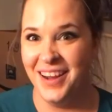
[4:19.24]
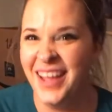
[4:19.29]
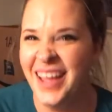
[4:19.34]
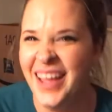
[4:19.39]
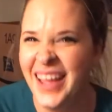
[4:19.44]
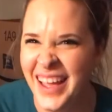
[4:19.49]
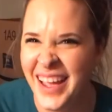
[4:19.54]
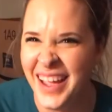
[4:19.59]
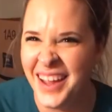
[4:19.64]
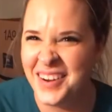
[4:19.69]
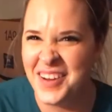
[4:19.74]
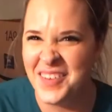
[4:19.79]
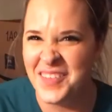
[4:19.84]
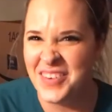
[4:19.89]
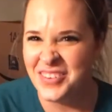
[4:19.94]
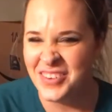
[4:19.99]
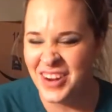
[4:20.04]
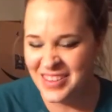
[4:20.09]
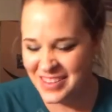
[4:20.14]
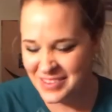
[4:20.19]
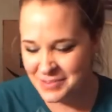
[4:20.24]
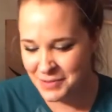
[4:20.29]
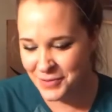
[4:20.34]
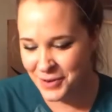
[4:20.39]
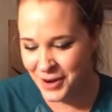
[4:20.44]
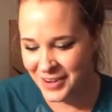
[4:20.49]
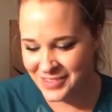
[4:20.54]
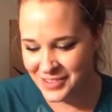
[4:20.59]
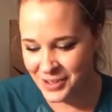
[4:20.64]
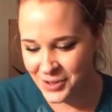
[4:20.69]
I've never tried this
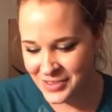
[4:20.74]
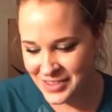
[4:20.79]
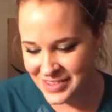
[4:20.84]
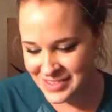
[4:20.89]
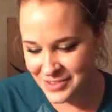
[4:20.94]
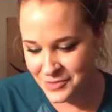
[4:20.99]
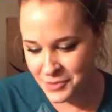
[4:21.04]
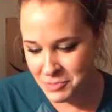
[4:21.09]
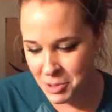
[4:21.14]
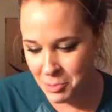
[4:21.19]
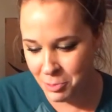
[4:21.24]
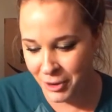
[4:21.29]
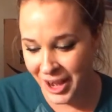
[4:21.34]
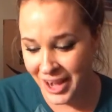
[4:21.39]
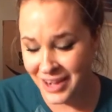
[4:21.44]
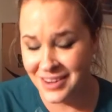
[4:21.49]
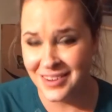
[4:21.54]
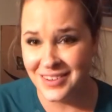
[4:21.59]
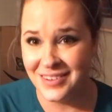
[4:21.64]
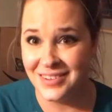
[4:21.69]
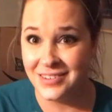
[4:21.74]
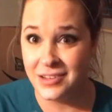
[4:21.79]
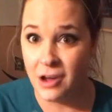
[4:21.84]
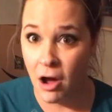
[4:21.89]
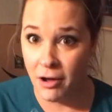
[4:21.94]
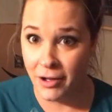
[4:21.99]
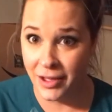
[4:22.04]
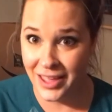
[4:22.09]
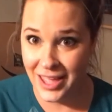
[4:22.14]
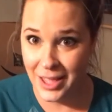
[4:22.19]
before. So this is from the brand
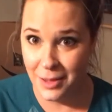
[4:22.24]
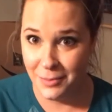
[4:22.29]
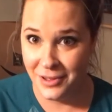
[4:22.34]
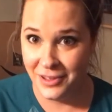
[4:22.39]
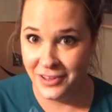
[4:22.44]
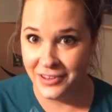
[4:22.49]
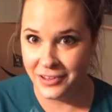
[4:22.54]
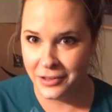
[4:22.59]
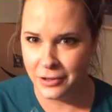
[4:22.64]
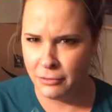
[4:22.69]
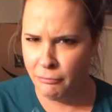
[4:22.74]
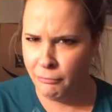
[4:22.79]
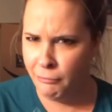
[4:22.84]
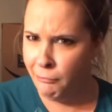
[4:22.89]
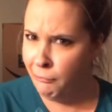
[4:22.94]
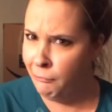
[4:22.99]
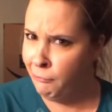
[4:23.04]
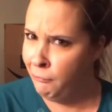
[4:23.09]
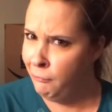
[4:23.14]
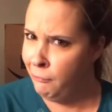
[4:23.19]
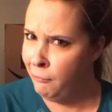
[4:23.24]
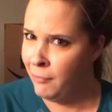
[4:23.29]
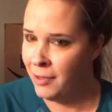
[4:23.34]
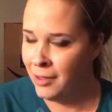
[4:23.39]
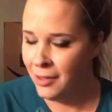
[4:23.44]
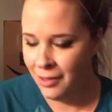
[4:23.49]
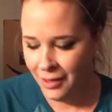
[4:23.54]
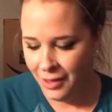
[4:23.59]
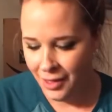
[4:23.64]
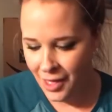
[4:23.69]
Donkey Milk.
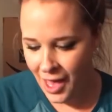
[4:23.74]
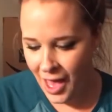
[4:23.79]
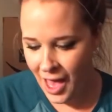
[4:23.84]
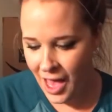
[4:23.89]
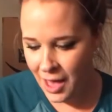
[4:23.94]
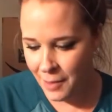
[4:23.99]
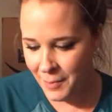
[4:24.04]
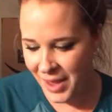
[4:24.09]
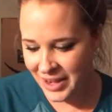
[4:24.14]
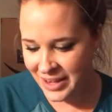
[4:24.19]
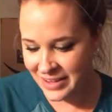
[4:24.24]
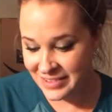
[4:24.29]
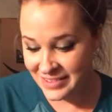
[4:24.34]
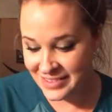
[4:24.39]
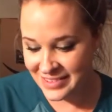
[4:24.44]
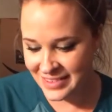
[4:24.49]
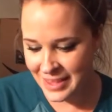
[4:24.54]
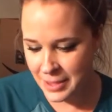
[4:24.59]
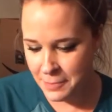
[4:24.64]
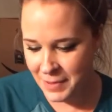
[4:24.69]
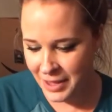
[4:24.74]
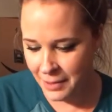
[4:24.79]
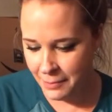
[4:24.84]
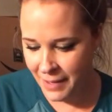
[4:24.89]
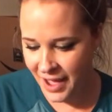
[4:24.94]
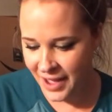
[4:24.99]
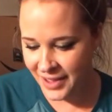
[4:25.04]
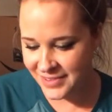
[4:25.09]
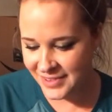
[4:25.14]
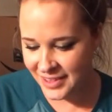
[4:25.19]
Um, and it's a sleeping
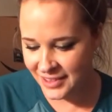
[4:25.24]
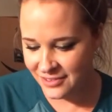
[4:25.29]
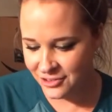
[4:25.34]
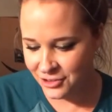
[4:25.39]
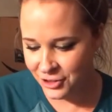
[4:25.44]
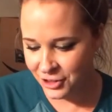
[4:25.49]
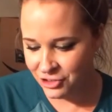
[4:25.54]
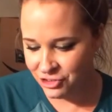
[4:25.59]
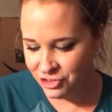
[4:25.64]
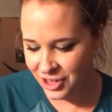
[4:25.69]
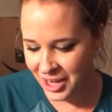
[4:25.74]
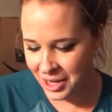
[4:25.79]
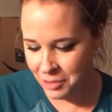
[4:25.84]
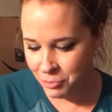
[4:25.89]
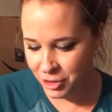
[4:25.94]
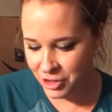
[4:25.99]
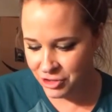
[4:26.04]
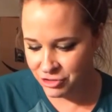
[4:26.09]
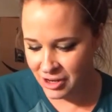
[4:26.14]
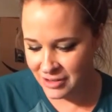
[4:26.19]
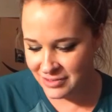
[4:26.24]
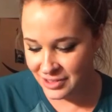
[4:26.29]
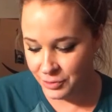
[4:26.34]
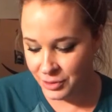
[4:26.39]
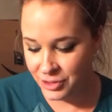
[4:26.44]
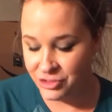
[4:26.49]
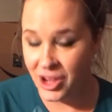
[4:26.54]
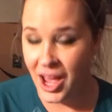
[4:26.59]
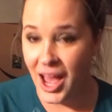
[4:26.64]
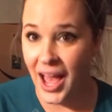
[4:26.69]
mask. It's nourishing and moisturizing,
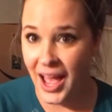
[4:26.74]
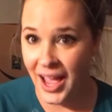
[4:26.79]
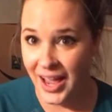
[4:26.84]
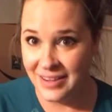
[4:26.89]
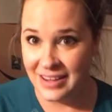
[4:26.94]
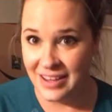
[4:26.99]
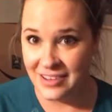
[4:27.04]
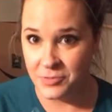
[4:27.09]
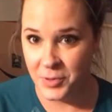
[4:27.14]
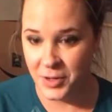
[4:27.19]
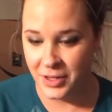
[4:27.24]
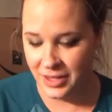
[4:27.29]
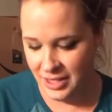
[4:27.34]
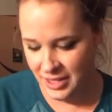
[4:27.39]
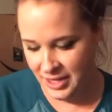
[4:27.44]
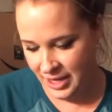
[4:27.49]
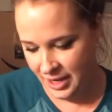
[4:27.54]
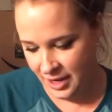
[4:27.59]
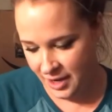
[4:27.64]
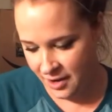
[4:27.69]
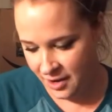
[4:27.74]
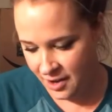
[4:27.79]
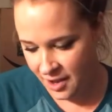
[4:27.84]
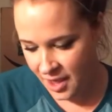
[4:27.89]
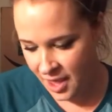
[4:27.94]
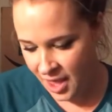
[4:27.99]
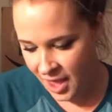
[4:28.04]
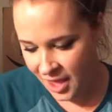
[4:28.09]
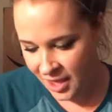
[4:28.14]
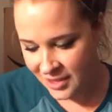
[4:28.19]
which I desperately need.
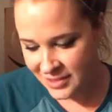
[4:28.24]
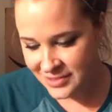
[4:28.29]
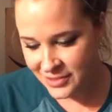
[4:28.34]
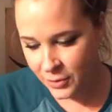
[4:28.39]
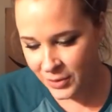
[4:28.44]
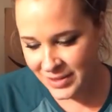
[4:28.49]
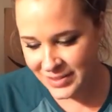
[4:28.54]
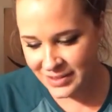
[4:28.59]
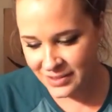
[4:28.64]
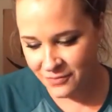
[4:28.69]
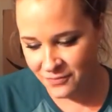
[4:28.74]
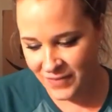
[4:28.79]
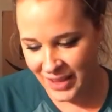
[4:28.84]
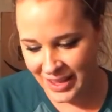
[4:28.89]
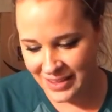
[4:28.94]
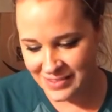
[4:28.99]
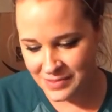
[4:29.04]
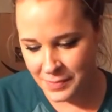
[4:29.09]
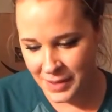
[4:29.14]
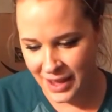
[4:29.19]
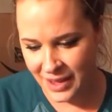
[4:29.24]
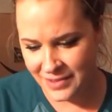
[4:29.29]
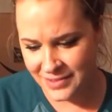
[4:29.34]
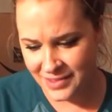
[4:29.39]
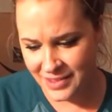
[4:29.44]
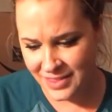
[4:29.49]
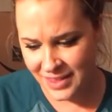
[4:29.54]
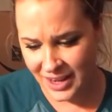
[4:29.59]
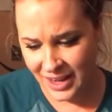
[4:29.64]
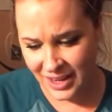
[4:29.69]
So it's a face
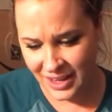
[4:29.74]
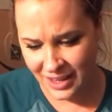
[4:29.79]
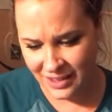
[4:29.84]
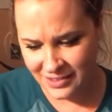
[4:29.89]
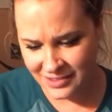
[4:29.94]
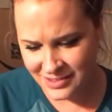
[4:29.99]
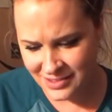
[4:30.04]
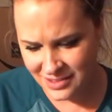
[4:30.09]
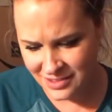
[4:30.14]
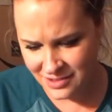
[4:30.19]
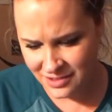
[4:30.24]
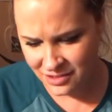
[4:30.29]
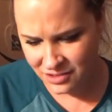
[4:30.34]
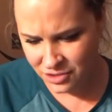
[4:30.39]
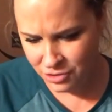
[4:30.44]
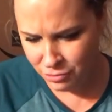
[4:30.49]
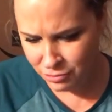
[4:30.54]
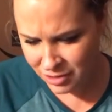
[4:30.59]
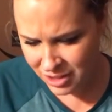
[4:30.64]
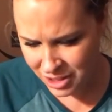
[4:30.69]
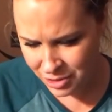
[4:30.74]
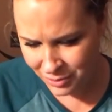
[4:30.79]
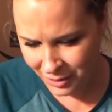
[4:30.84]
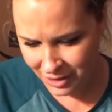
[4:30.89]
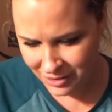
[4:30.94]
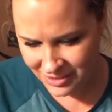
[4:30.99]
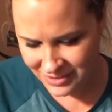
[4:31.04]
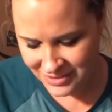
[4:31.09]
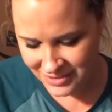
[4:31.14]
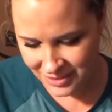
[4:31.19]
mask that I guess, do you really
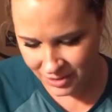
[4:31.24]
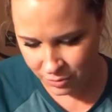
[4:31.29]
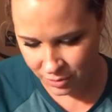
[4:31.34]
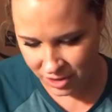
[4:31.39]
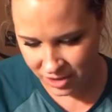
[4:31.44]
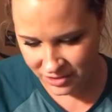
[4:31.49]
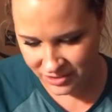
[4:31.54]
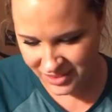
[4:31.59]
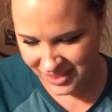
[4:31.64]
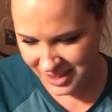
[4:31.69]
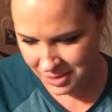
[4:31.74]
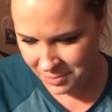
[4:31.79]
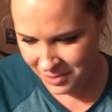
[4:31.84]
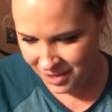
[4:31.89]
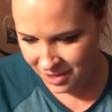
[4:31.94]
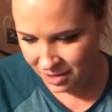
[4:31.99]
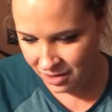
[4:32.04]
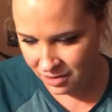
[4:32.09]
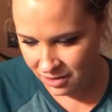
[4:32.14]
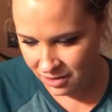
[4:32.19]
wear this while you're sleeping?